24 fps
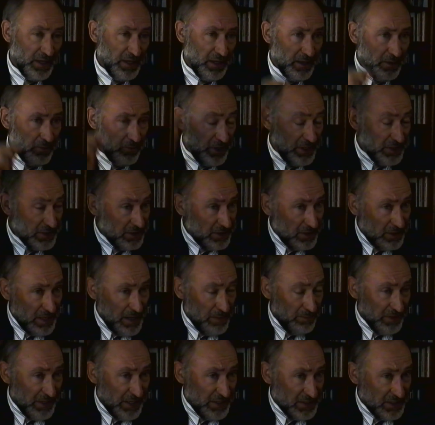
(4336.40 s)
The reason
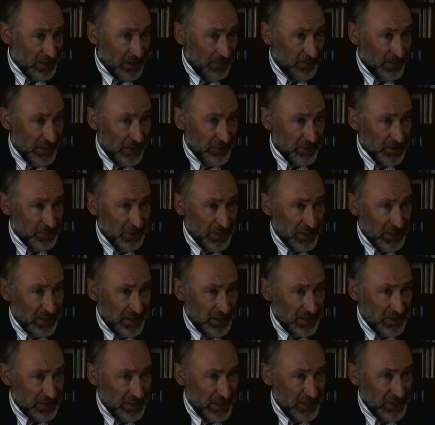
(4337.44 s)
they placed it up there was
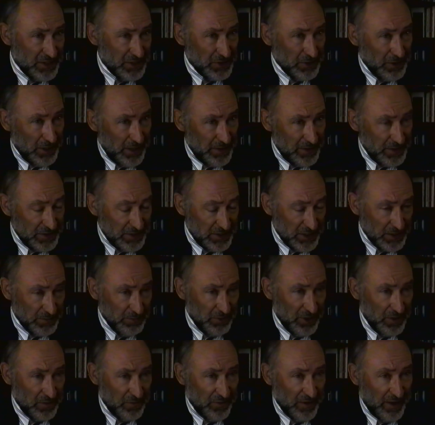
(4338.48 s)
because they saw this
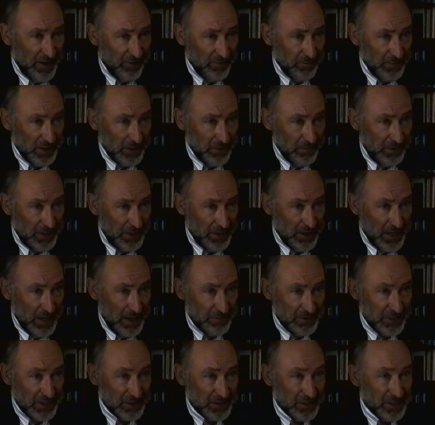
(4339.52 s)
6.5 millimeter
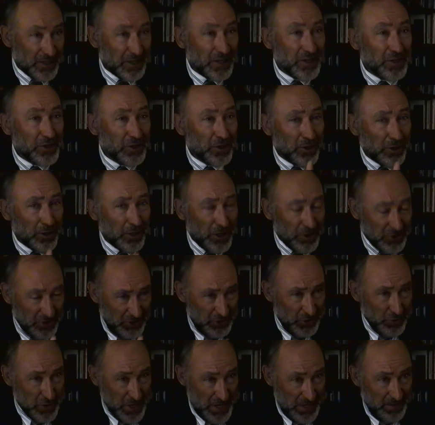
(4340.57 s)
object close
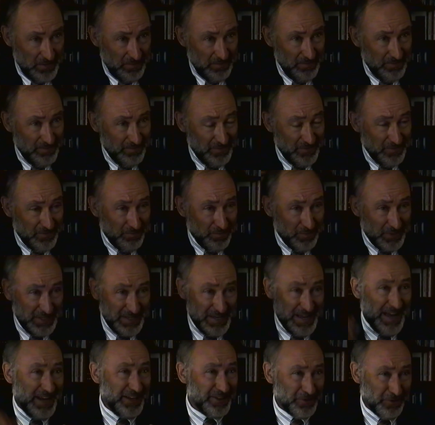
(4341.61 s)
to it, but
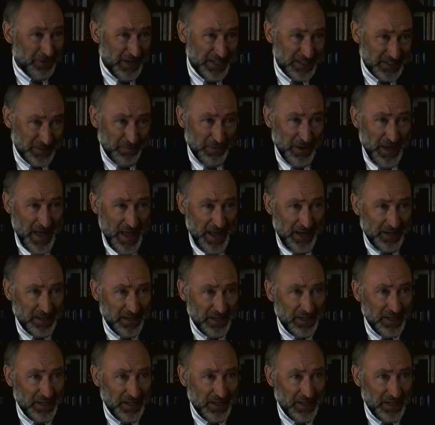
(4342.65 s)
not at the right spot.